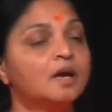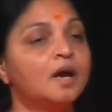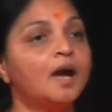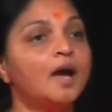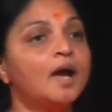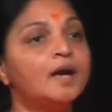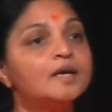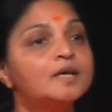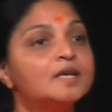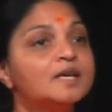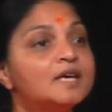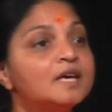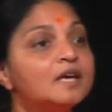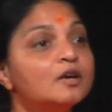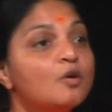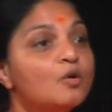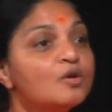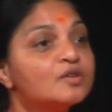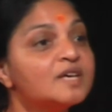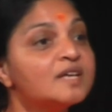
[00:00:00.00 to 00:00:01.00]
And he
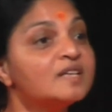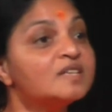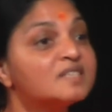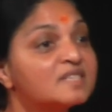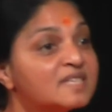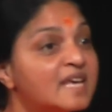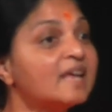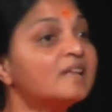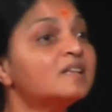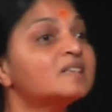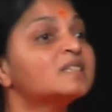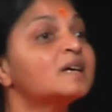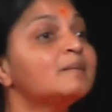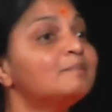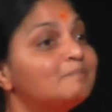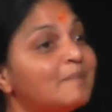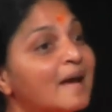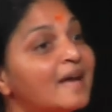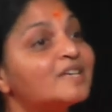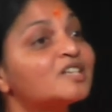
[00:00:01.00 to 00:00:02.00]
goes and sells a
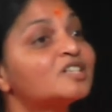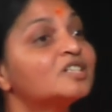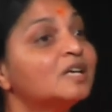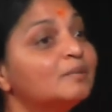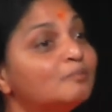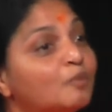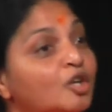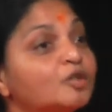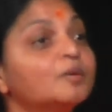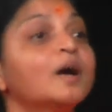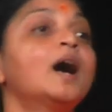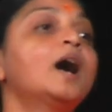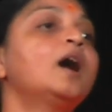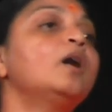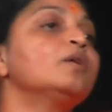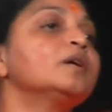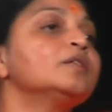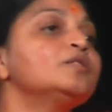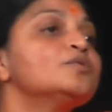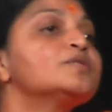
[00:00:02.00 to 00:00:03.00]
national monument.
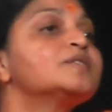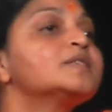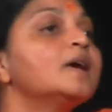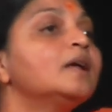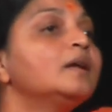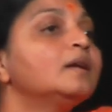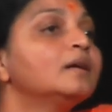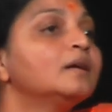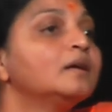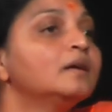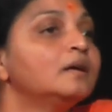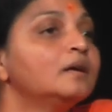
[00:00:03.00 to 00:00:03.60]
How can you sell?